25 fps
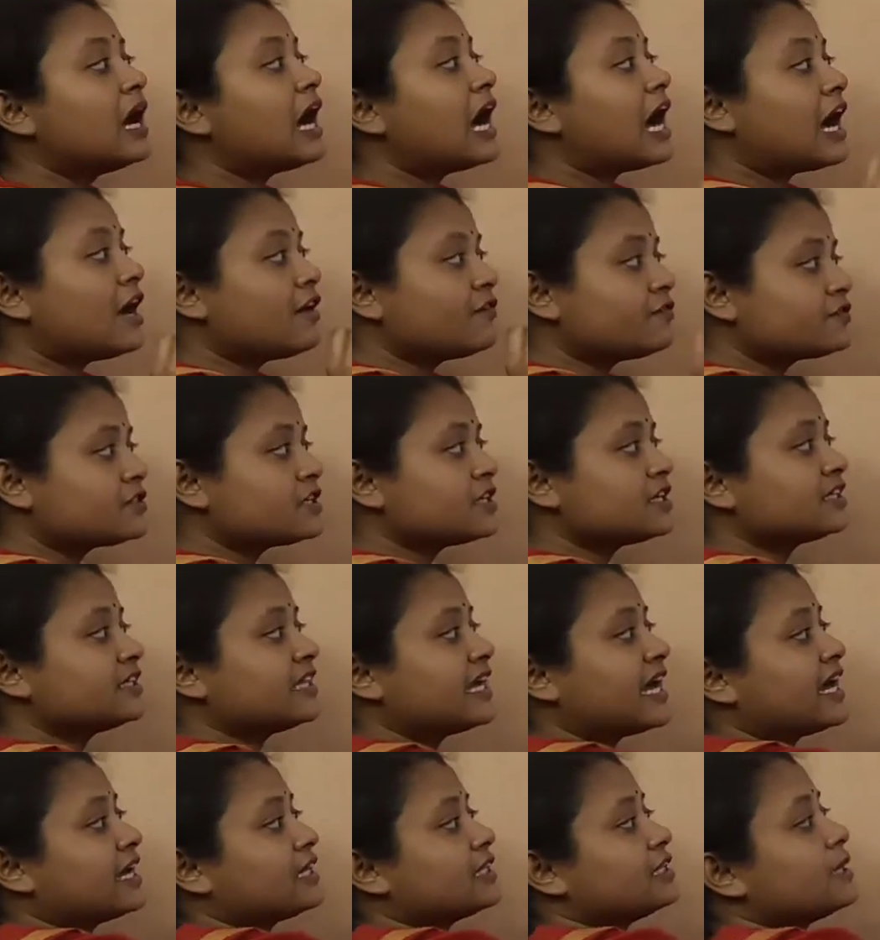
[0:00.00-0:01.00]
After
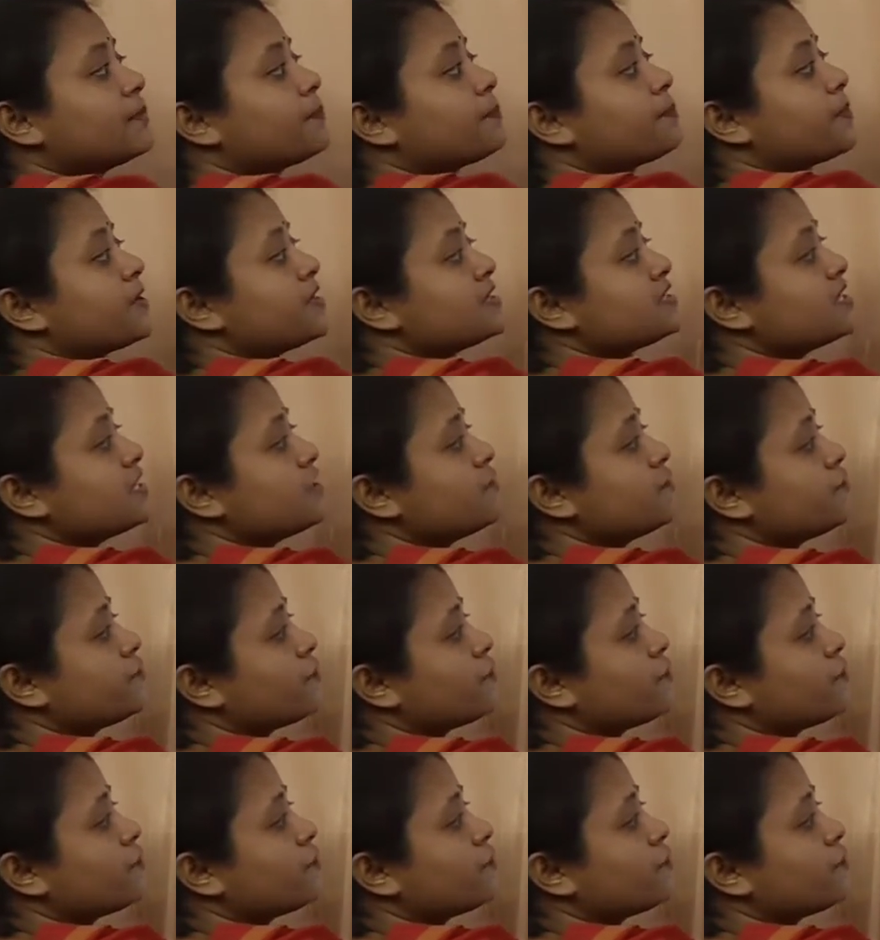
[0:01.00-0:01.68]
that, the present